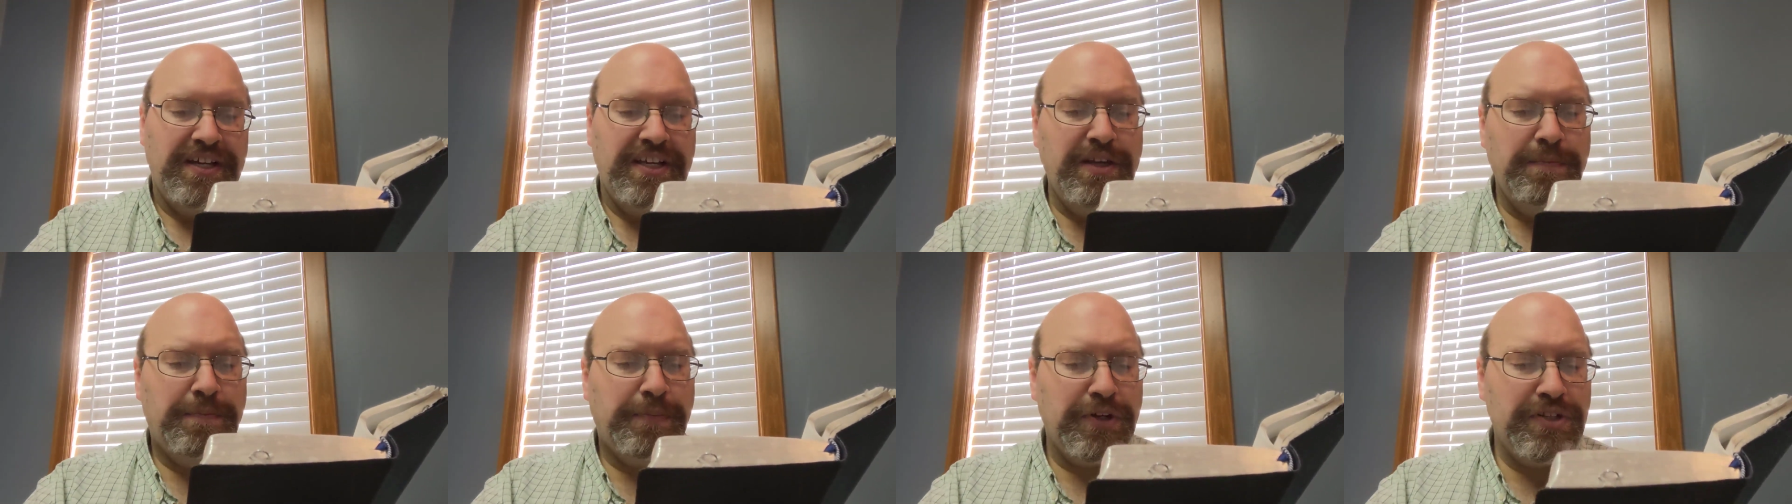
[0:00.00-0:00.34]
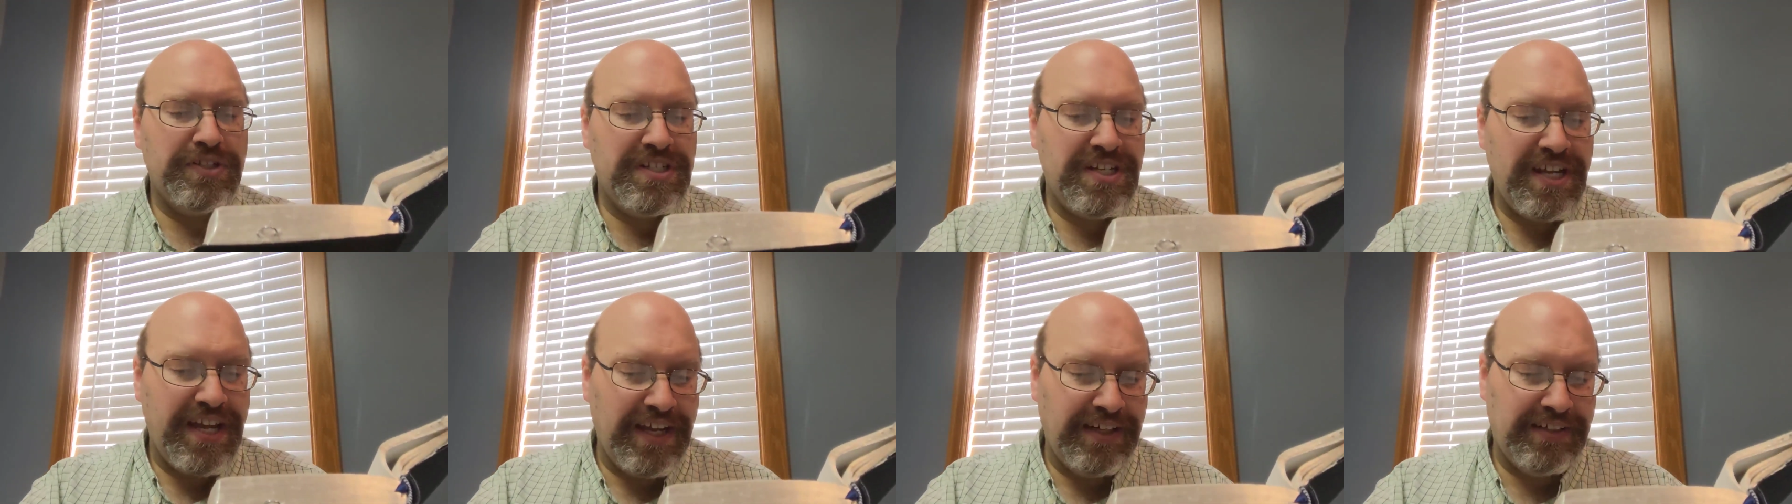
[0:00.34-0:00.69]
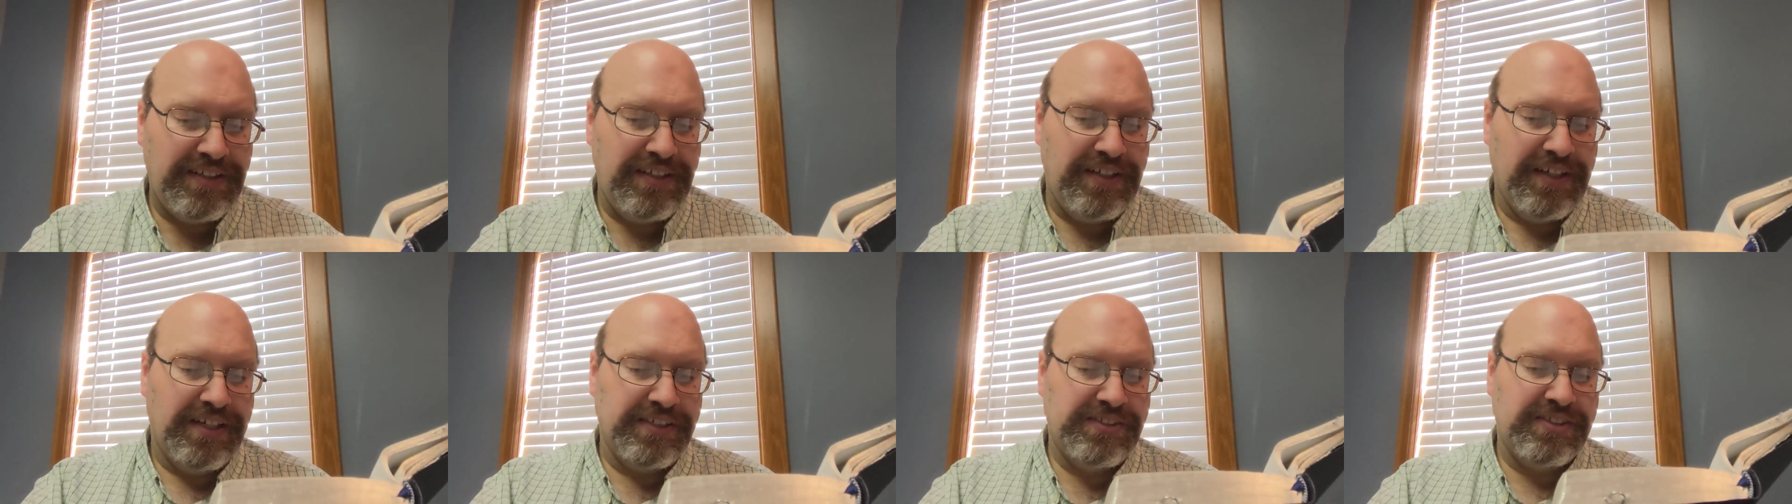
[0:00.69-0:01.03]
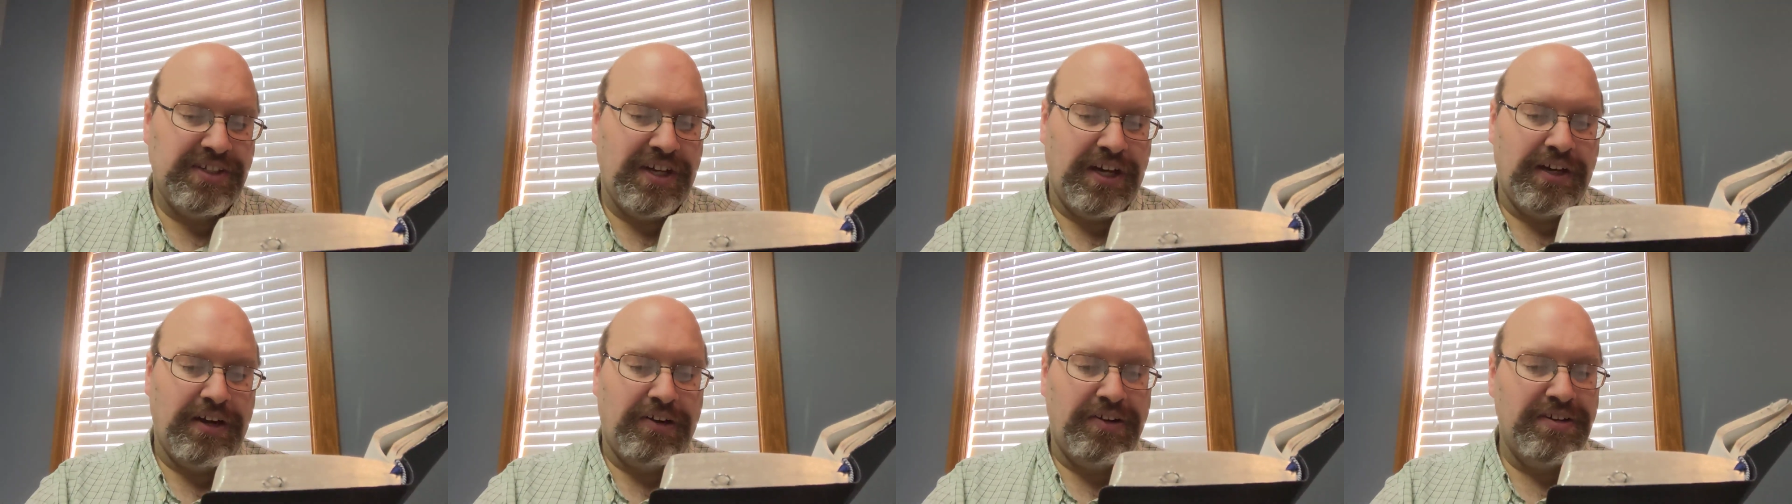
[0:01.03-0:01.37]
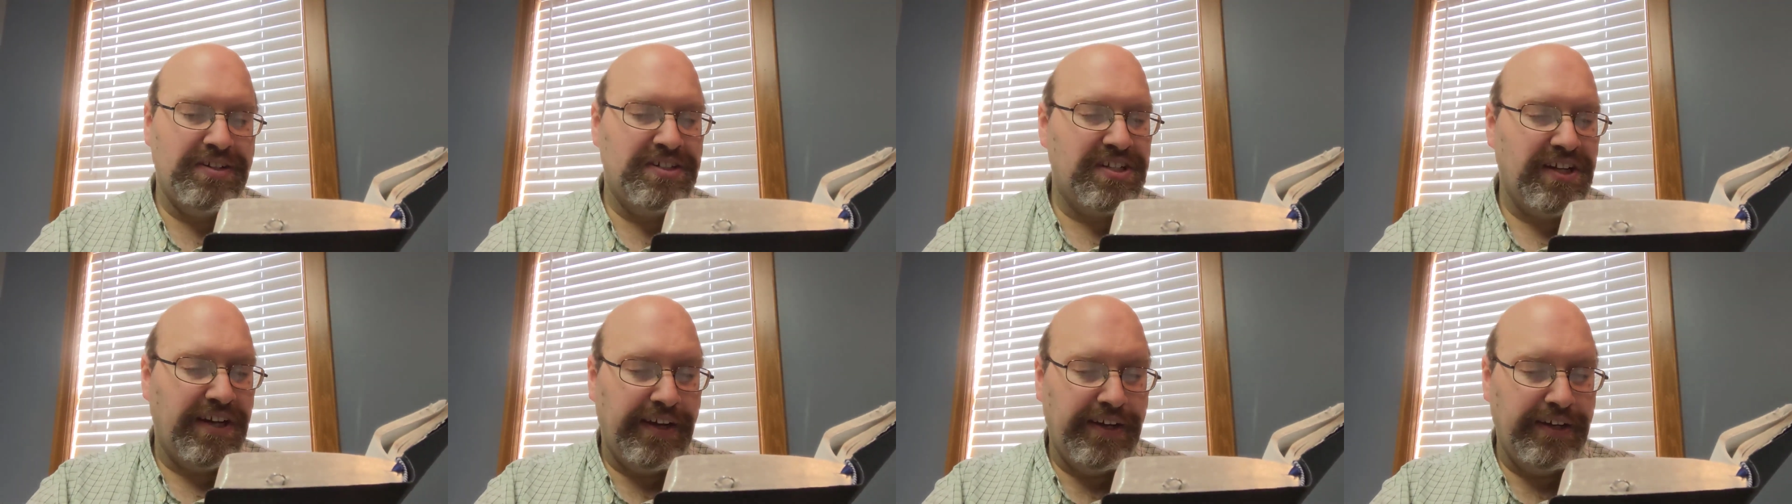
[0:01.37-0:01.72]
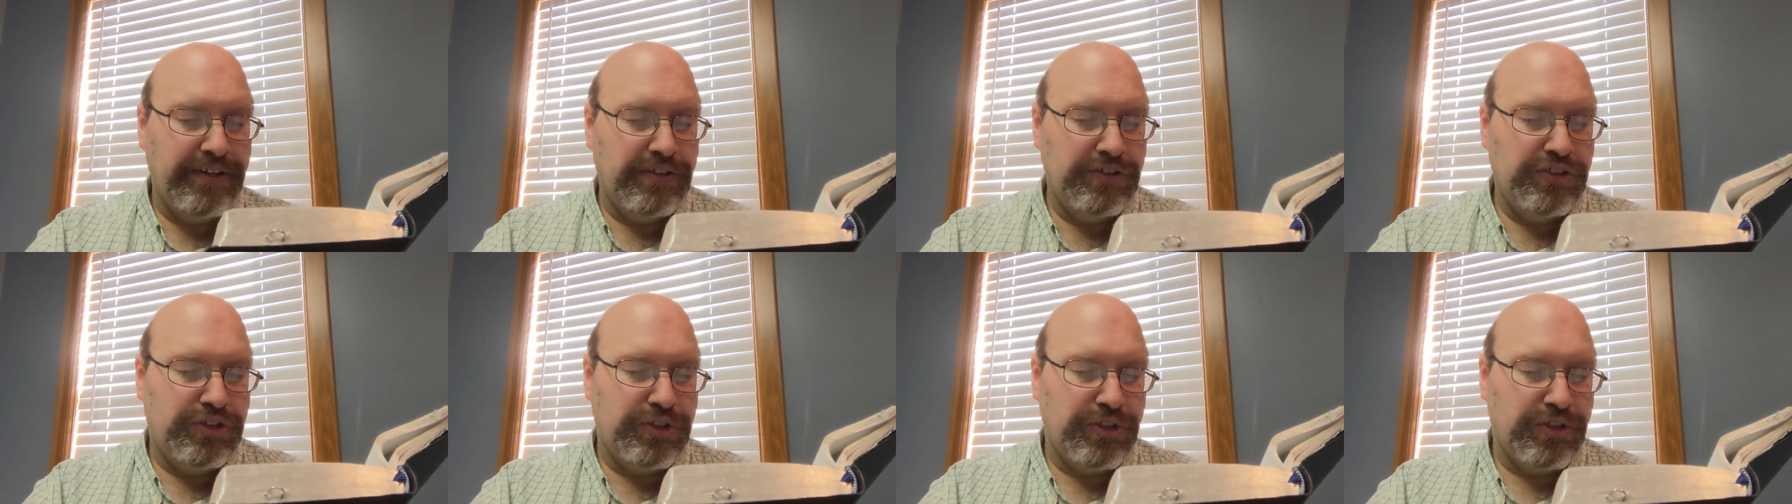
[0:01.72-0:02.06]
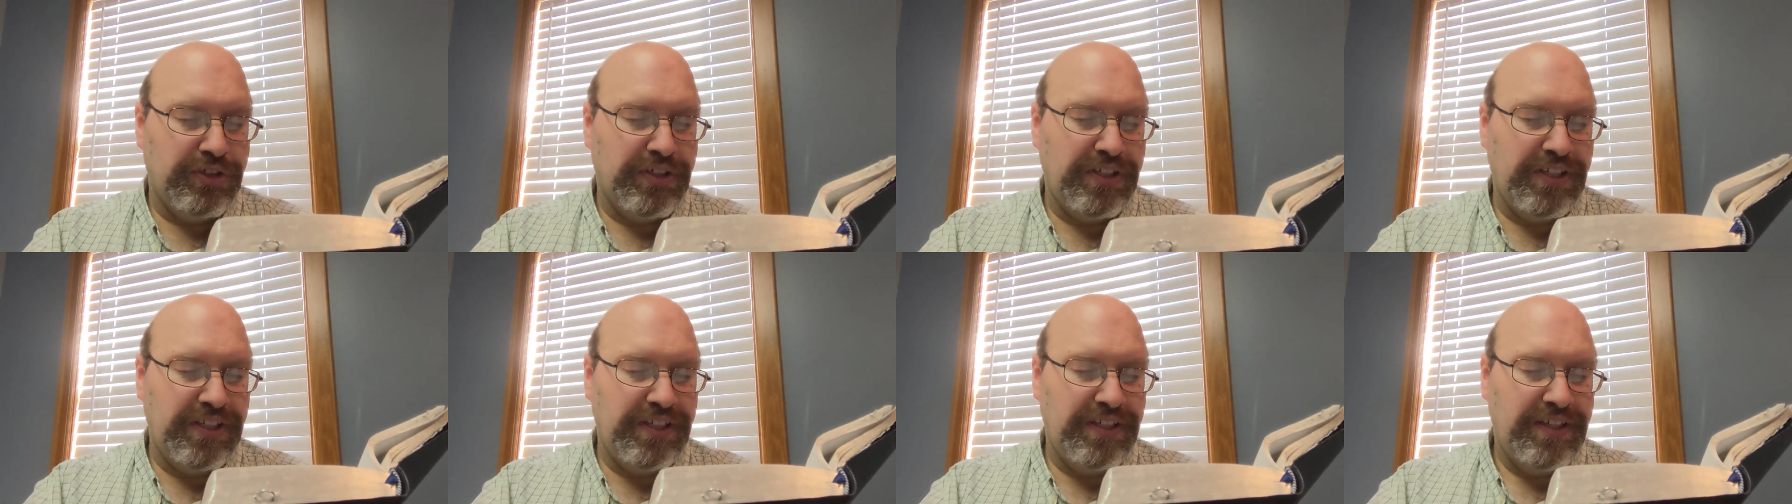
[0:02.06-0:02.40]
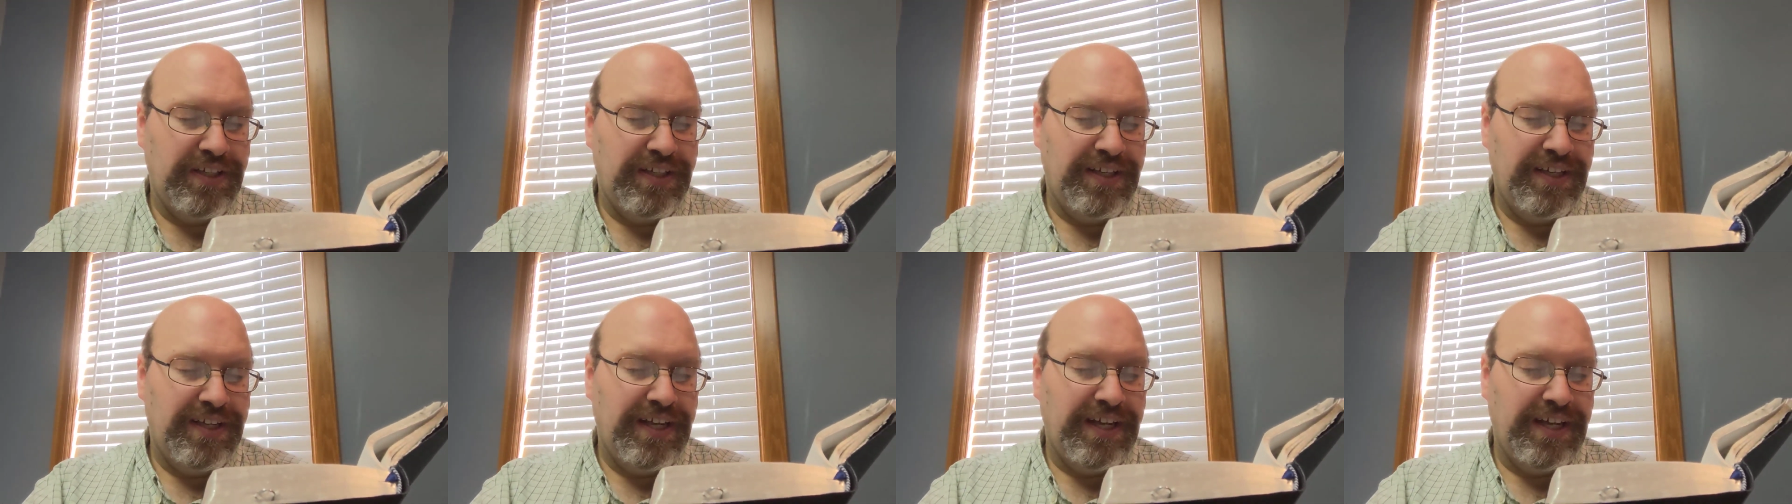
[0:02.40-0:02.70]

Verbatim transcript: He protected us on our entire journey